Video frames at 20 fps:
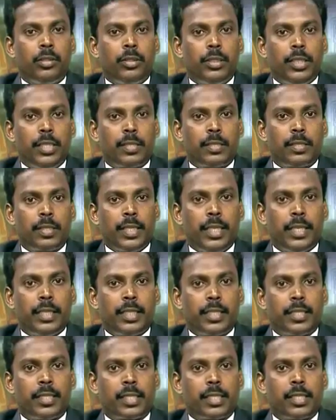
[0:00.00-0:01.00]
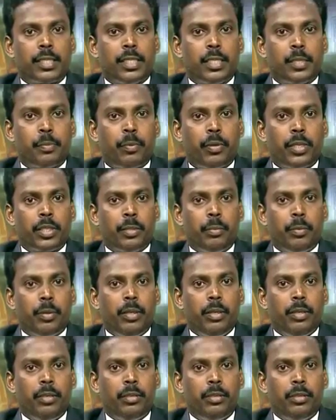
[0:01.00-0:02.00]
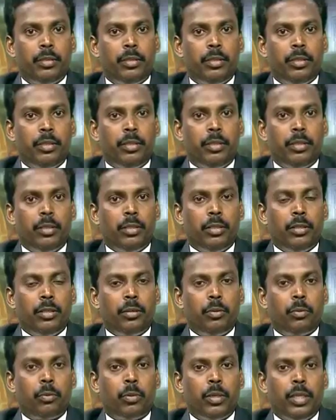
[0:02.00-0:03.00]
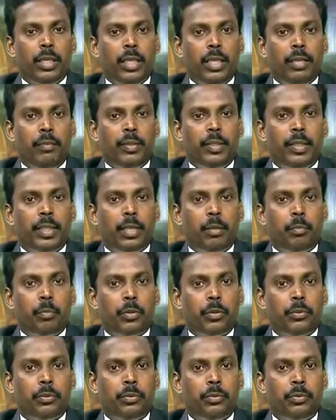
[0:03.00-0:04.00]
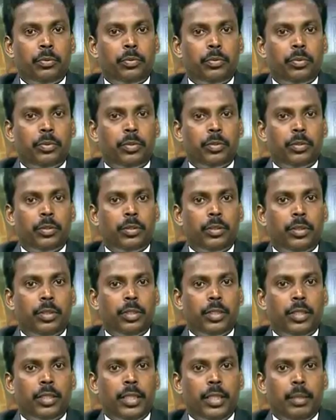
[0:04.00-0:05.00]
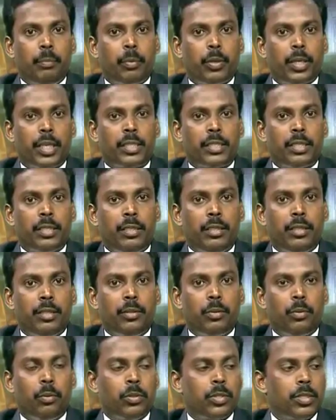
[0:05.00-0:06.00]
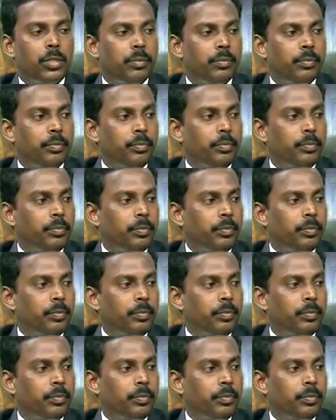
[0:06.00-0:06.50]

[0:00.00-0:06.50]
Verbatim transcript: So, this tree construction is possible only with the help of the production rules.